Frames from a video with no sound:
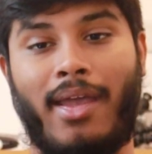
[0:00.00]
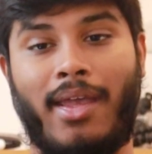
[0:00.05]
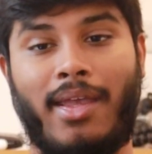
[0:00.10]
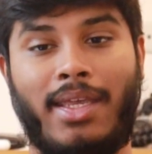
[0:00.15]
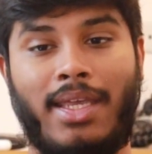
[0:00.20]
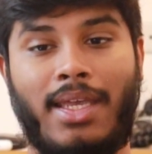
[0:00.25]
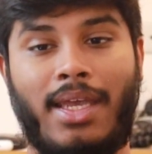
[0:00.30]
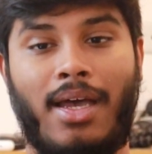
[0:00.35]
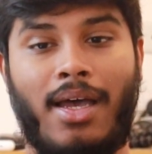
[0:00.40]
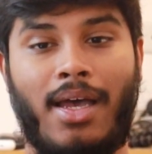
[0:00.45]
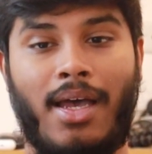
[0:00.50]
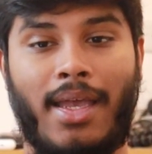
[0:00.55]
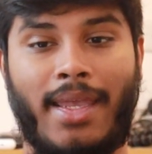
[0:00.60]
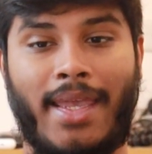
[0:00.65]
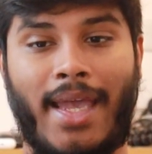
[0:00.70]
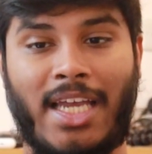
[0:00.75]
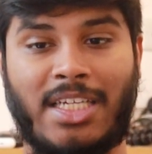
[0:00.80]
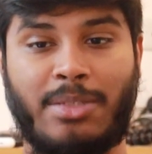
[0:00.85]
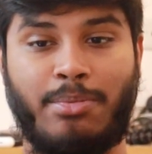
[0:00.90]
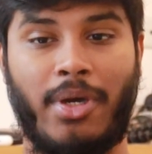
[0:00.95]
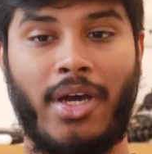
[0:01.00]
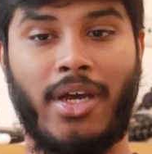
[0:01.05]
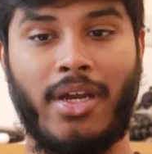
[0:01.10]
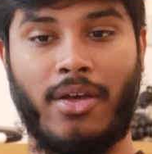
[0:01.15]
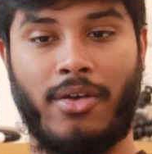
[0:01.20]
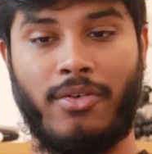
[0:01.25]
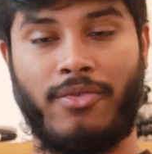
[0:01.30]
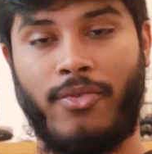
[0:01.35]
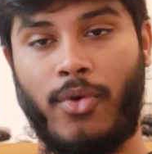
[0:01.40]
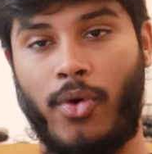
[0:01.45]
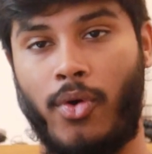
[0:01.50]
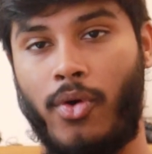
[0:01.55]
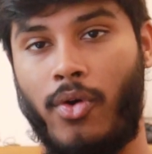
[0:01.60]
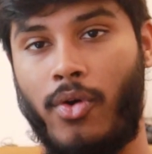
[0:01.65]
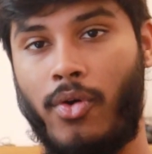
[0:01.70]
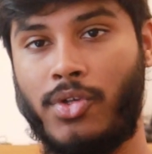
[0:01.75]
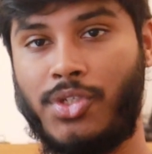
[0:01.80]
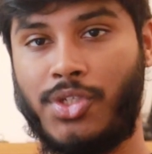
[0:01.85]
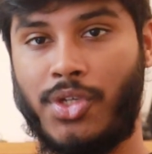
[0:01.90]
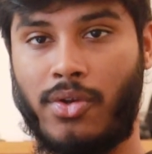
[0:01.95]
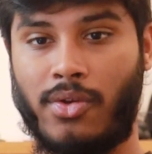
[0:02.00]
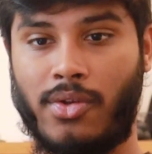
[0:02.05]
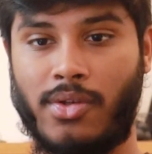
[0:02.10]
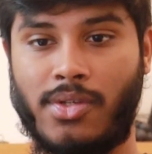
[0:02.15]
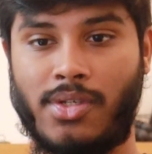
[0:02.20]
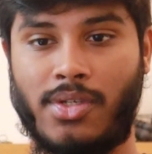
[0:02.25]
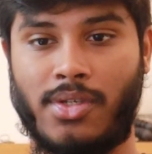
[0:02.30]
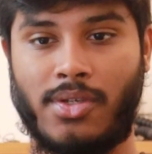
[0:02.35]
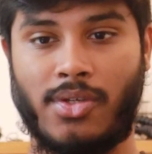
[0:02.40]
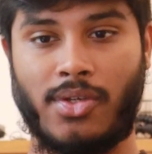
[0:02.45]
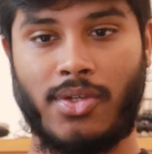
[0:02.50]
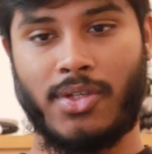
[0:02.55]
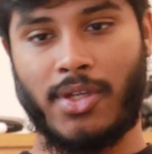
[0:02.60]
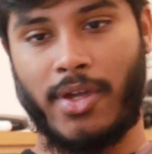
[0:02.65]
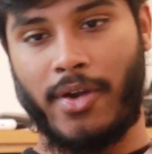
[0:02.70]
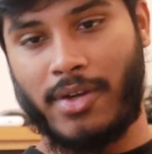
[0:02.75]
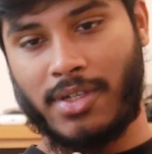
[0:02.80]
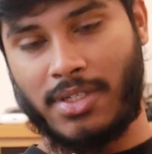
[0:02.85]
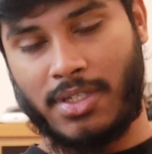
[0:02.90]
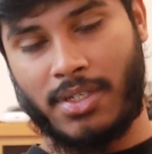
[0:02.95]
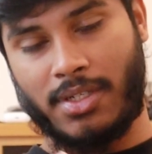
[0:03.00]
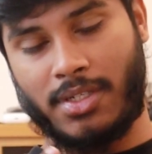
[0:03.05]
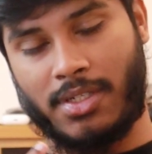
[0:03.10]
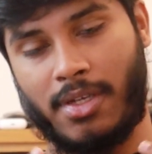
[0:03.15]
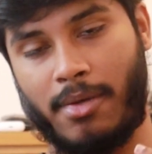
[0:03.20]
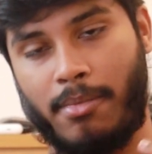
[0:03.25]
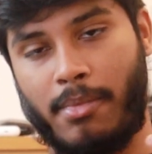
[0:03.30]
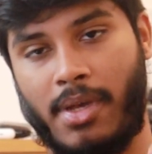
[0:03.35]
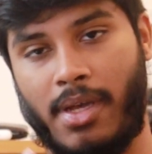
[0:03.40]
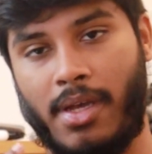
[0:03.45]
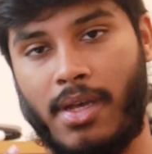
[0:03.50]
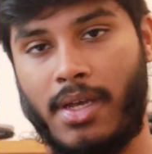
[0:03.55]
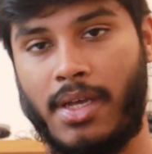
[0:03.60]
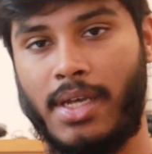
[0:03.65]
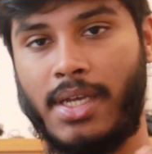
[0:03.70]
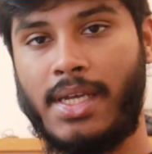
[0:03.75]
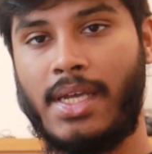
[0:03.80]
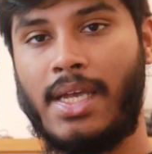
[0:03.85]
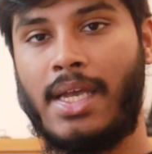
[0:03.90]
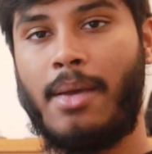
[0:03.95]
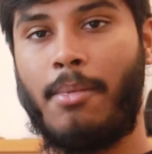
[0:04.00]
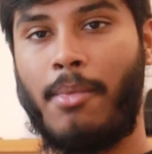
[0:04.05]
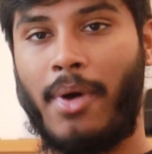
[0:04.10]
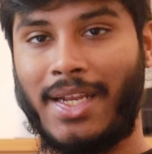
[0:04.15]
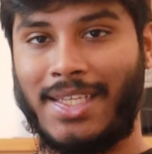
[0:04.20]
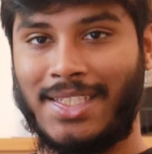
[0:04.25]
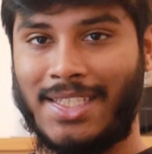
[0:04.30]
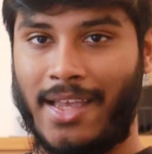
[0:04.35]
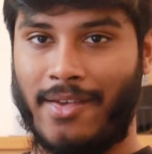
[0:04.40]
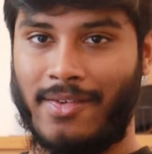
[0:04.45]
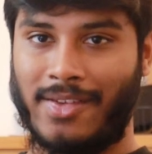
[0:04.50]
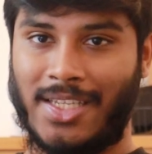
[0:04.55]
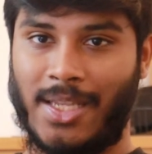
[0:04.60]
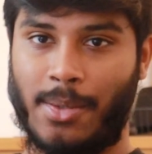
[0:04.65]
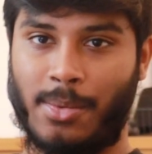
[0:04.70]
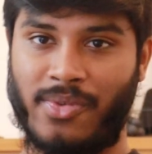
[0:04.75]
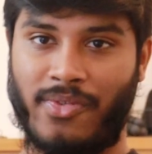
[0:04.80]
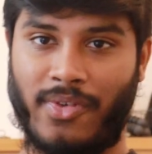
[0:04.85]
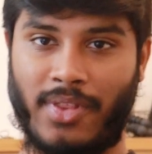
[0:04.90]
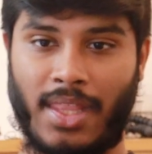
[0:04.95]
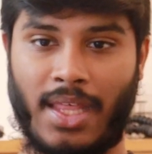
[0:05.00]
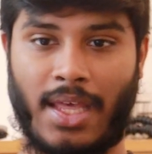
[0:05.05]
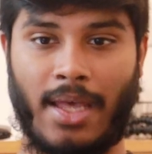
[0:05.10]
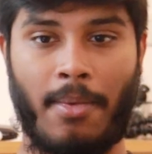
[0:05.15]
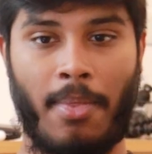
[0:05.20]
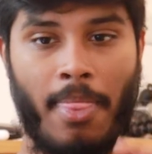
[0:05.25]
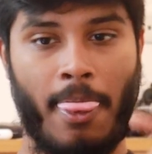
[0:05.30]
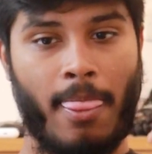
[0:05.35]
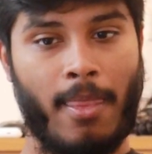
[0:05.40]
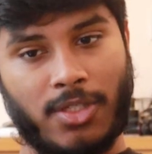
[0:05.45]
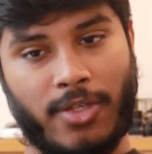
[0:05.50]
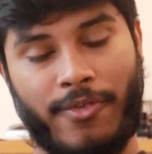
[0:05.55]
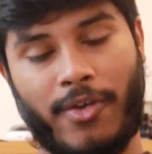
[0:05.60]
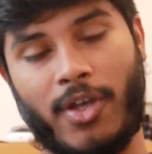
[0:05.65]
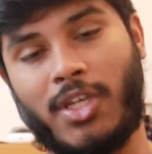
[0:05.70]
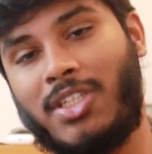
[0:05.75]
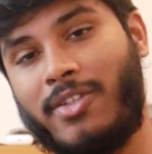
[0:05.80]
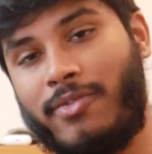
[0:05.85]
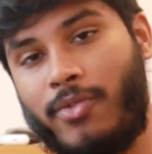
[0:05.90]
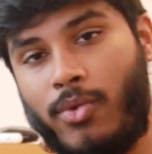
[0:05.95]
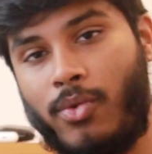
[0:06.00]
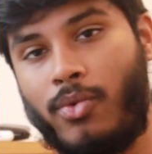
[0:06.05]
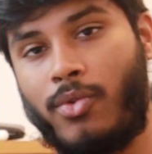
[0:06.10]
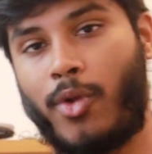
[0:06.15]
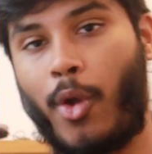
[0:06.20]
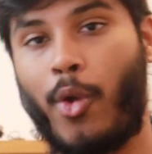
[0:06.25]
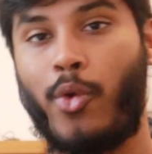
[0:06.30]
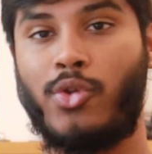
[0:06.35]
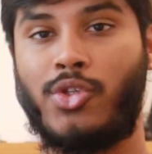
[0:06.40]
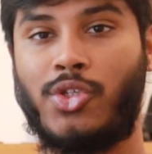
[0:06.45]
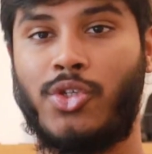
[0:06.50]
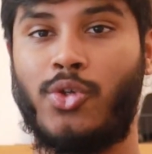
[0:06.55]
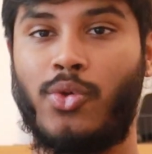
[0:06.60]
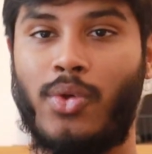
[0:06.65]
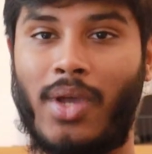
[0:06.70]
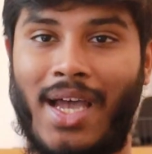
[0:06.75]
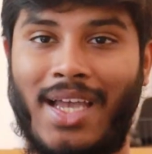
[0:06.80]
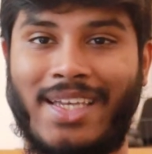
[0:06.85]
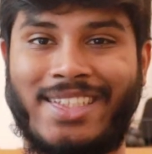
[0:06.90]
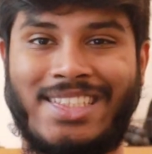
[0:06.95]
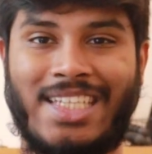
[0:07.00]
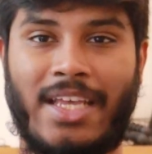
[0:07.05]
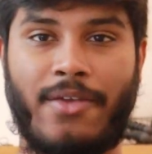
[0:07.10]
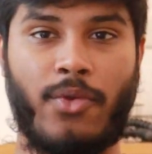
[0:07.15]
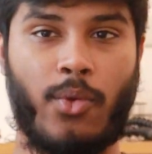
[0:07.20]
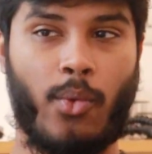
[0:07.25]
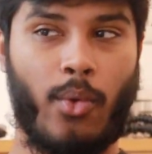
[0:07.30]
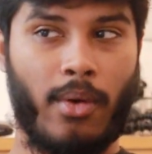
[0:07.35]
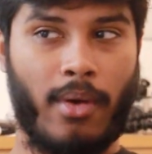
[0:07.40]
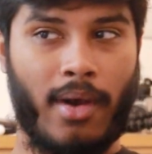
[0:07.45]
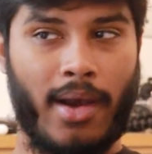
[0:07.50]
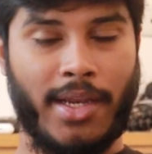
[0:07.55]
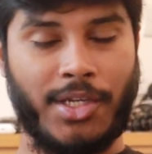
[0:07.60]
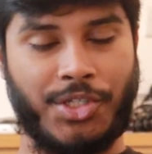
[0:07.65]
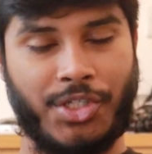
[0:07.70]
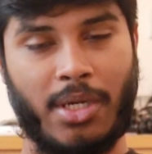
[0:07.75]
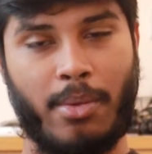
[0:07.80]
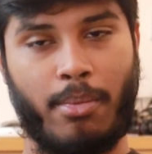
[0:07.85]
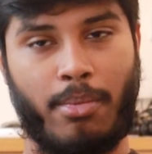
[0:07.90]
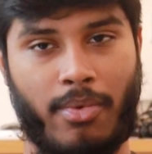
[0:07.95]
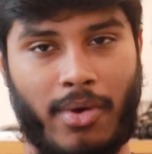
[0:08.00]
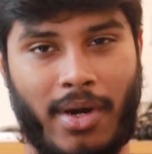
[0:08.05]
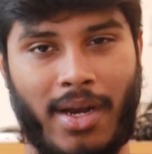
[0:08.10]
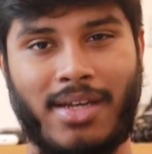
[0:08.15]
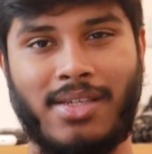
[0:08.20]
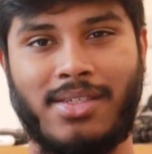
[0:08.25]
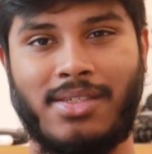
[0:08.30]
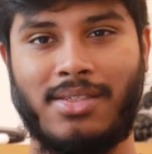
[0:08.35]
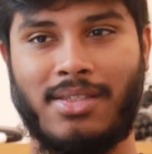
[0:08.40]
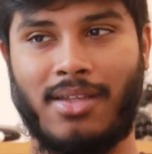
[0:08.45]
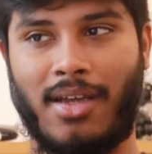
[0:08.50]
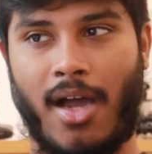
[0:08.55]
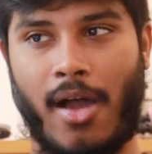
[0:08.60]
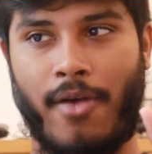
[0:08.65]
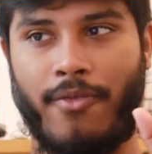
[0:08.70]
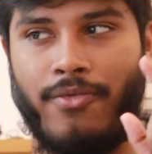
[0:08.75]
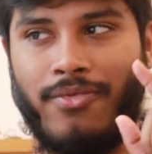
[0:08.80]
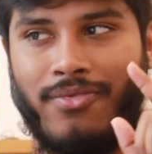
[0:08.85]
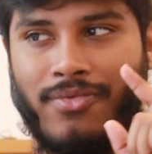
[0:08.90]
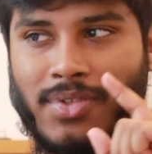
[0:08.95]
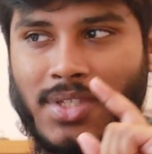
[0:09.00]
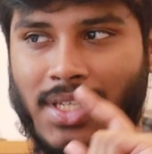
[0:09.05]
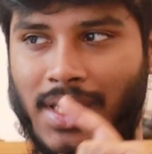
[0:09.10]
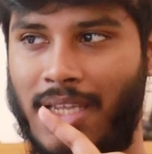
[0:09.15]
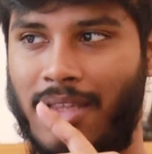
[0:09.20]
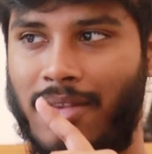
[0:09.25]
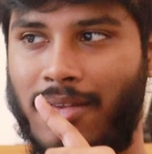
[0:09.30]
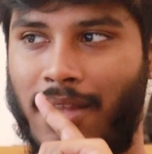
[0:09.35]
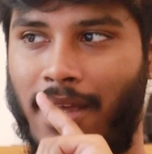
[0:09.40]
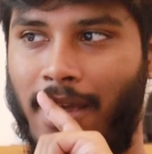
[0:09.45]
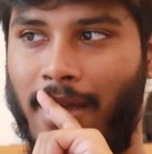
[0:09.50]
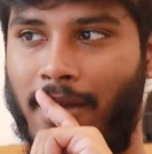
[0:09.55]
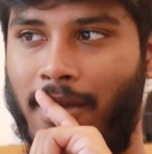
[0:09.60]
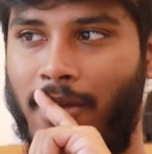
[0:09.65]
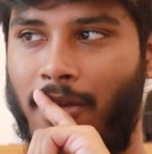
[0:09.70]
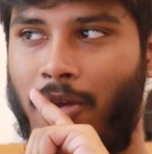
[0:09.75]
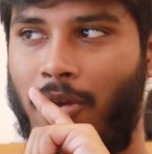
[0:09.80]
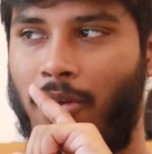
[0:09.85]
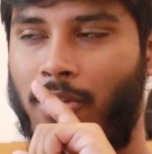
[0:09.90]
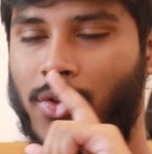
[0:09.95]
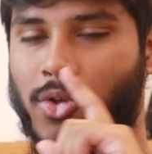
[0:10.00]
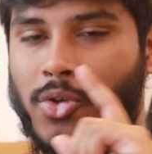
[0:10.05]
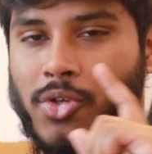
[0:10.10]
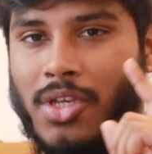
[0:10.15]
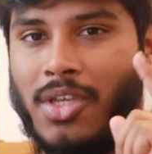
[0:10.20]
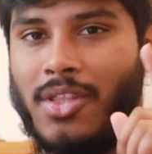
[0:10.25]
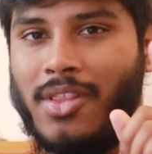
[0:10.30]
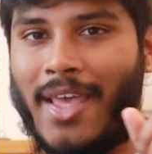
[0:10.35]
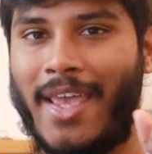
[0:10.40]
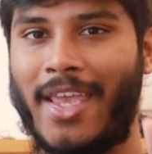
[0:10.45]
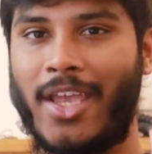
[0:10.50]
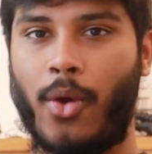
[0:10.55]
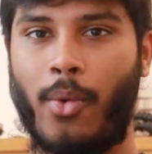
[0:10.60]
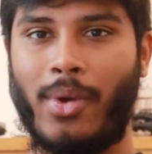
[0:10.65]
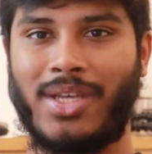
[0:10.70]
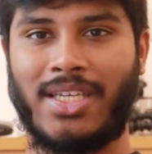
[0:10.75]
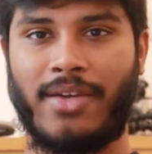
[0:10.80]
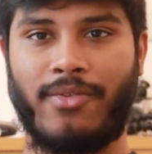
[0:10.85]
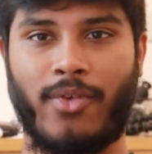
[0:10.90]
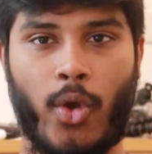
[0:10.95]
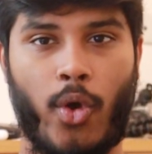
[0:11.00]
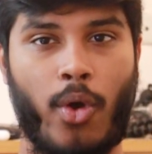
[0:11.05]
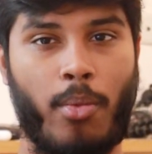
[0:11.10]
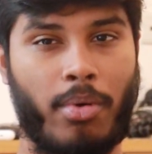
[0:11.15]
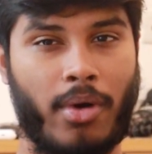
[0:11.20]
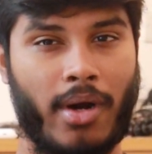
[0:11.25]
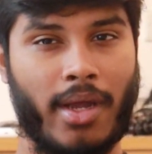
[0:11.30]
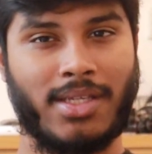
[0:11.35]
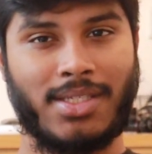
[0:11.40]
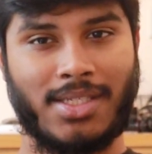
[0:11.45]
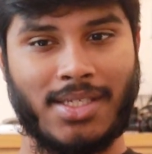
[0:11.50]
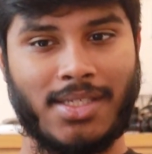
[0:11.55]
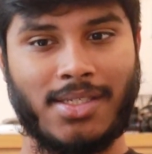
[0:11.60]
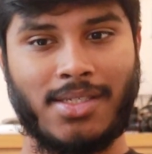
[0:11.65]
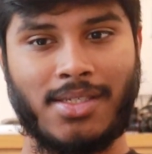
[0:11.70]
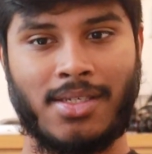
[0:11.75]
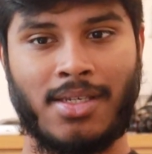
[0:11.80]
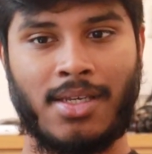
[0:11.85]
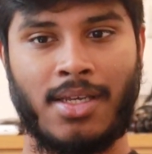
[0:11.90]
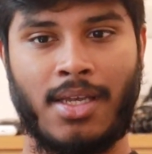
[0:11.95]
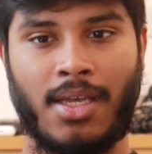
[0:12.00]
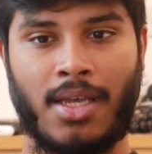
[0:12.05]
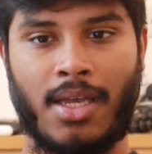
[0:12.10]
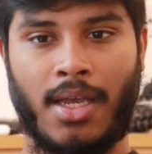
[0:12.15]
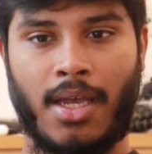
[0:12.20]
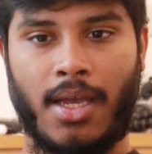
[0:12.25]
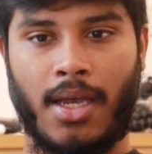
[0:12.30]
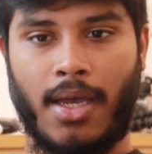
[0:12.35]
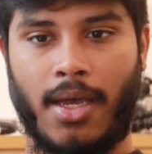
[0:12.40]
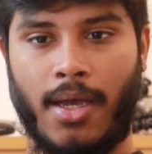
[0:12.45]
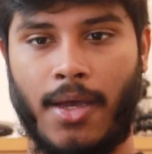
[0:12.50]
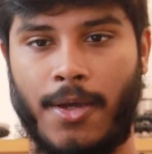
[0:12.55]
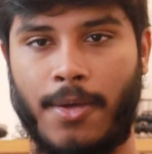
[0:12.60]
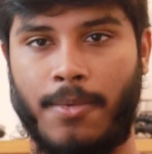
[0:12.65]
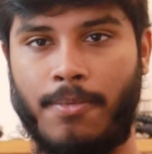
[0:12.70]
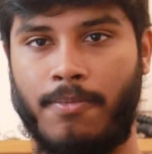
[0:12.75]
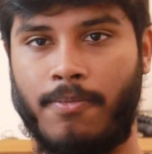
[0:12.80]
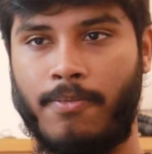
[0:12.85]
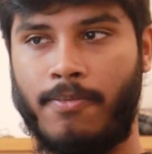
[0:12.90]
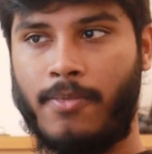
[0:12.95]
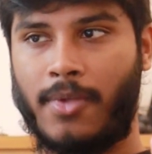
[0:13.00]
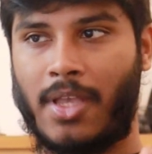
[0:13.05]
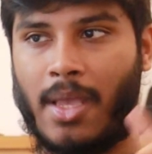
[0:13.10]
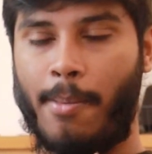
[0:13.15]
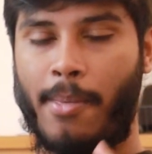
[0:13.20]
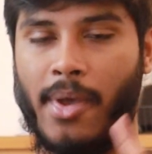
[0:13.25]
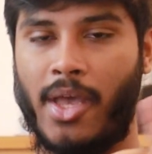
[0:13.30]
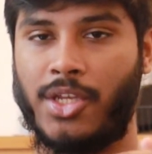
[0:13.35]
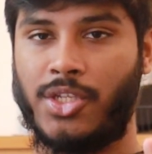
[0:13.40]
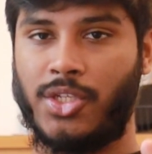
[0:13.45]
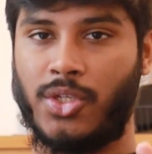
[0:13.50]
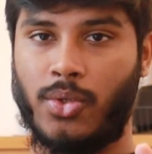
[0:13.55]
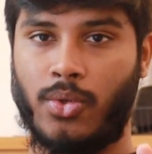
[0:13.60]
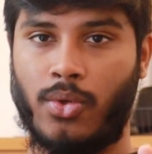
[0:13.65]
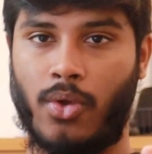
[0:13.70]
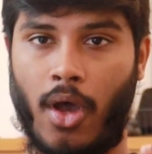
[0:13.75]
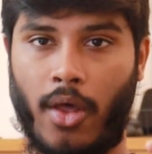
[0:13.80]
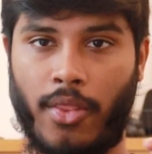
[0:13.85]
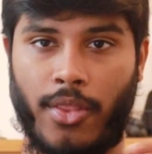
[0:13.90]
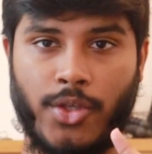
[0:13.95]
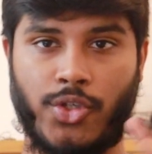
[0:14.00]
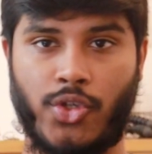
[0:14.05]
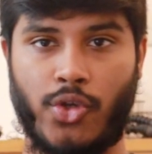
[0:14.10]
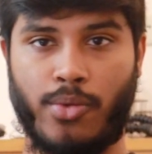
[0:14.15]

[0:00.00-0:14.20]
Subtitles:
a cash burner for students. So here is just some money saving tips for that. So first of all, go to Asda if you want legit brands. I've seen that usually they always have lower prices compared to other